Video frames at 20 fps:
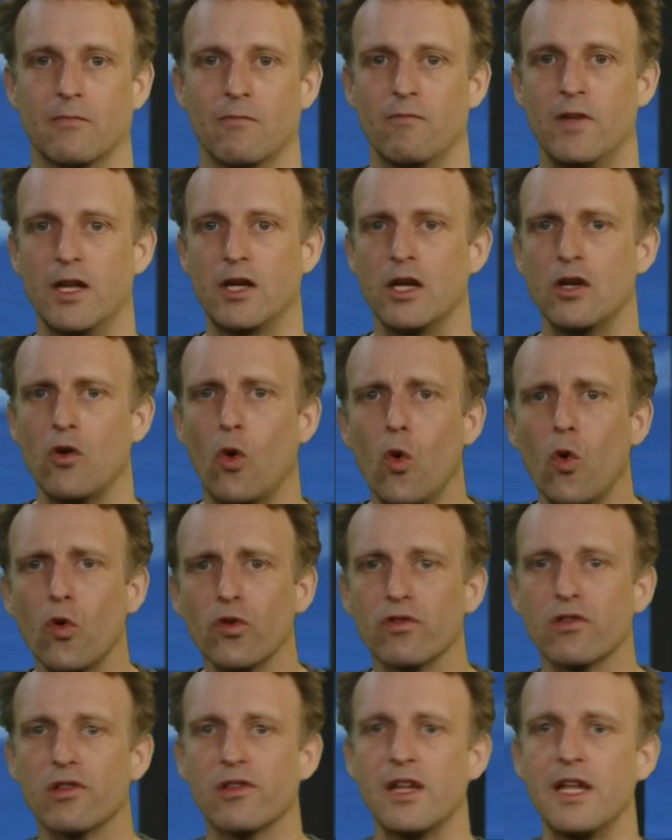We can
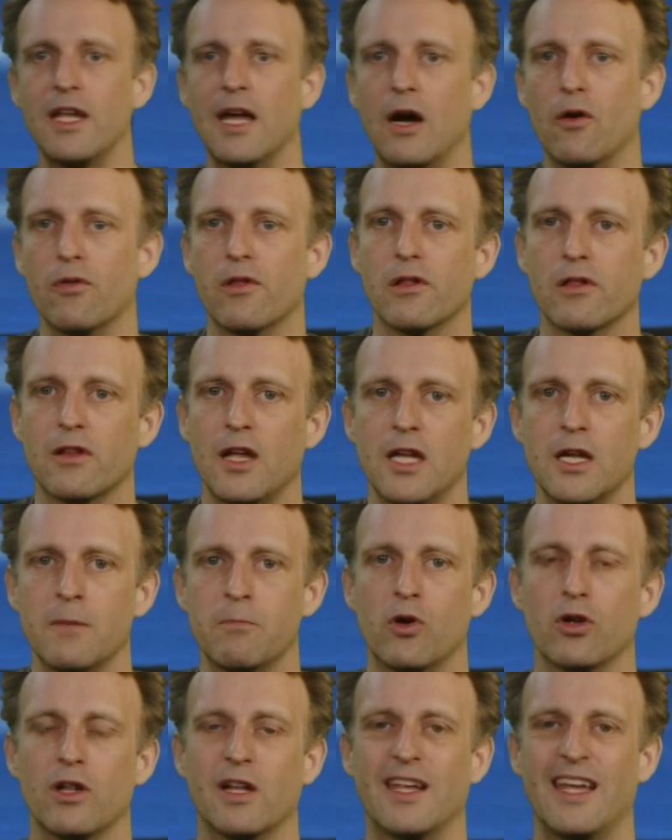also see how this data
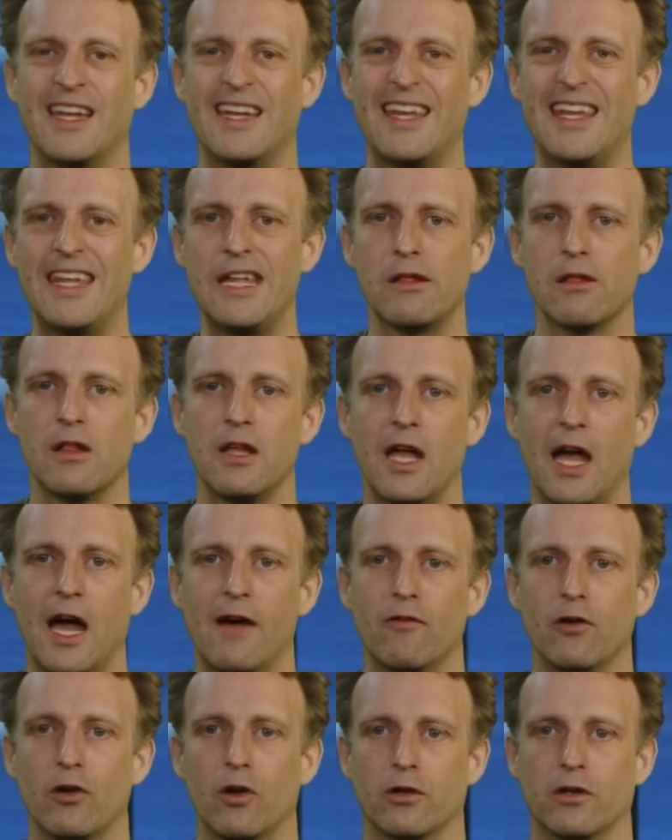model can easily have
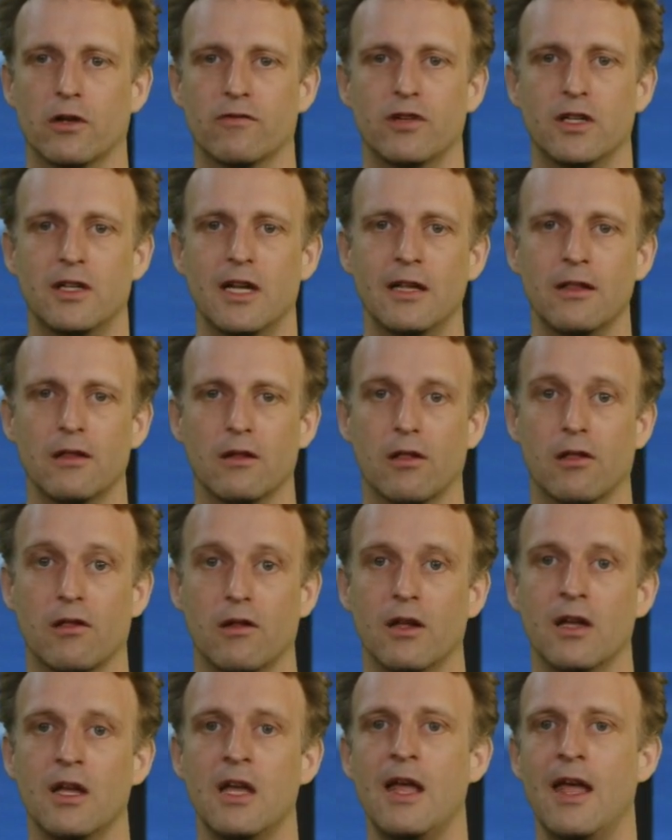a lot of
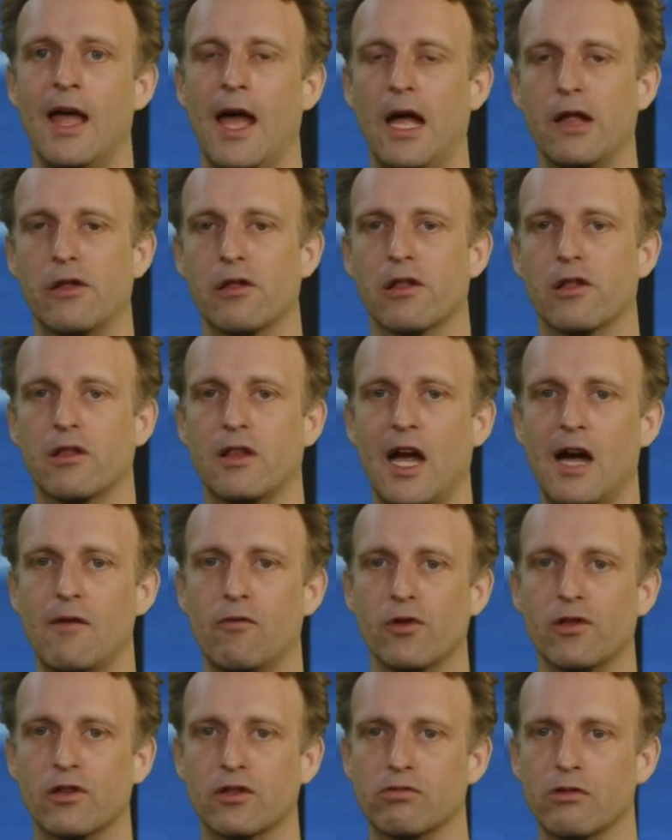redundancy, as the Star
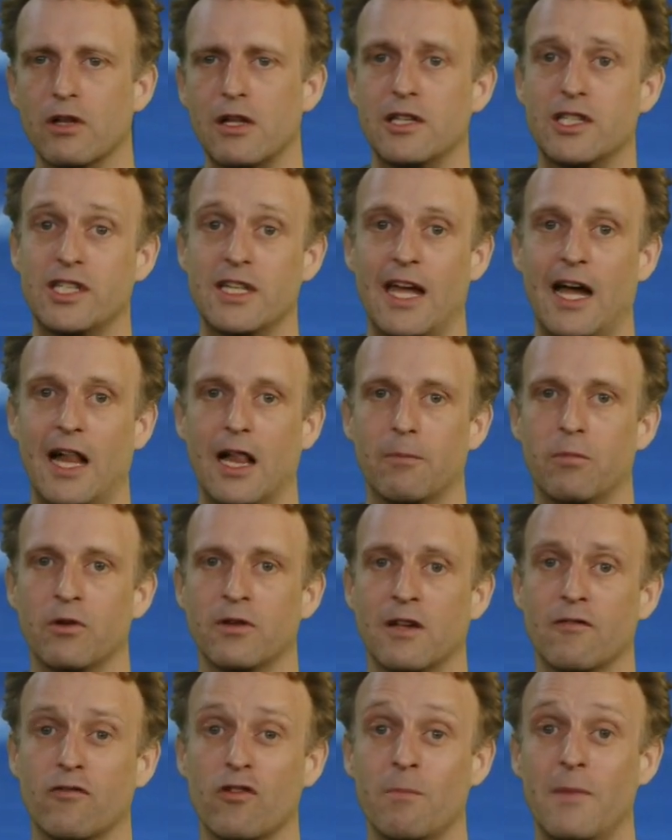Wars trilogy album
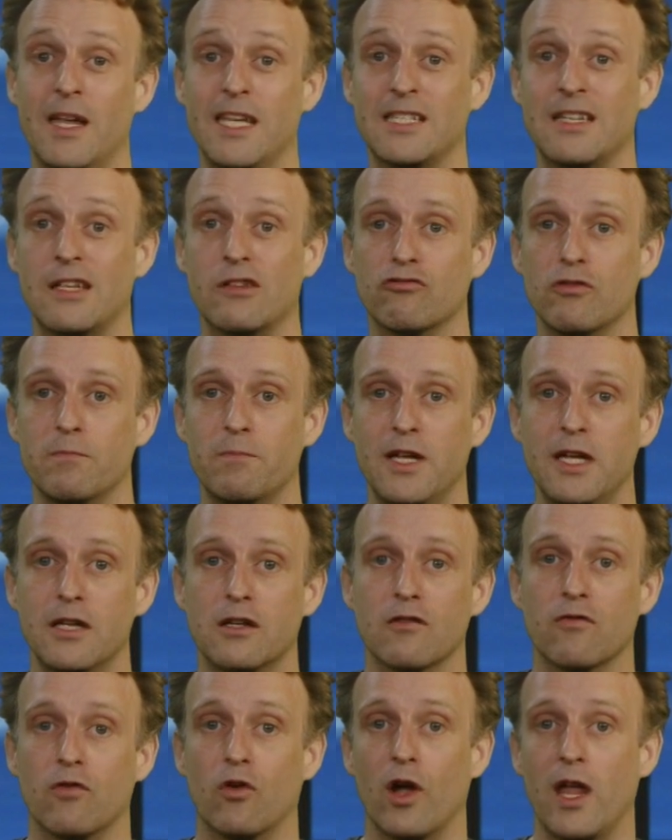information is repeated
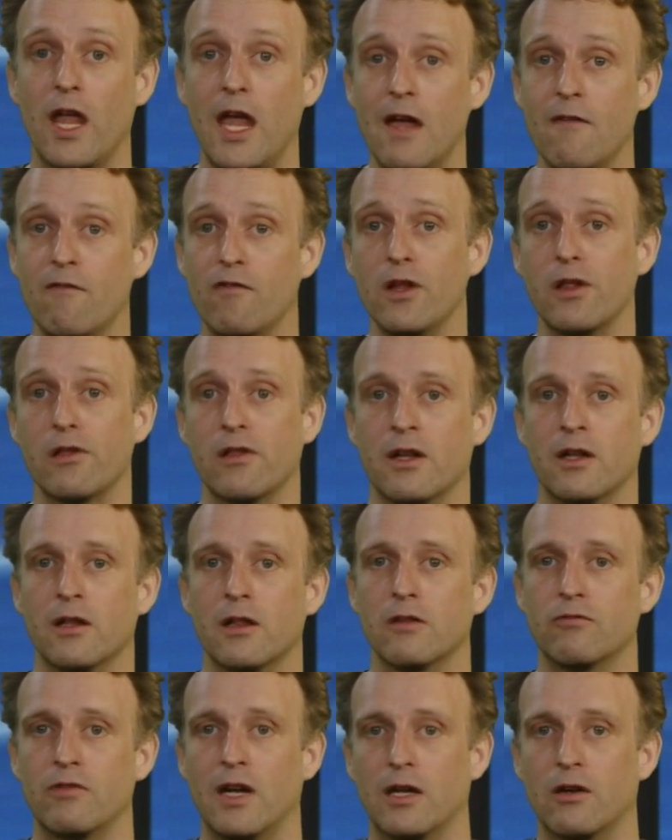for every
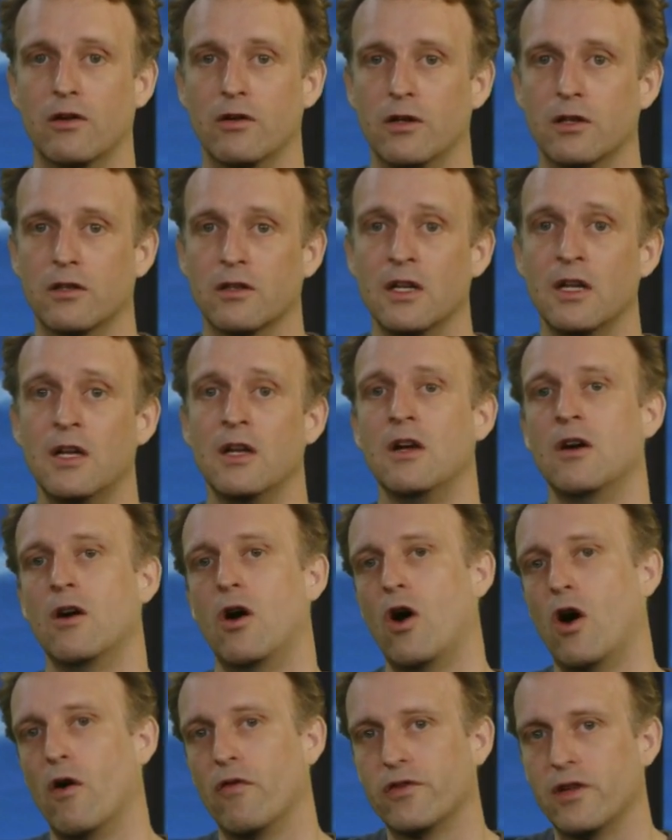single record
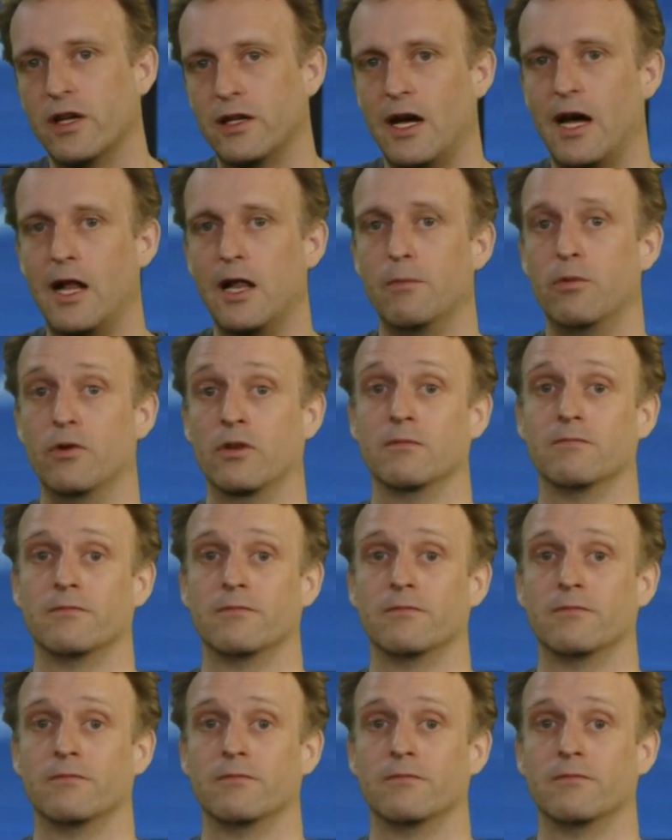of that album.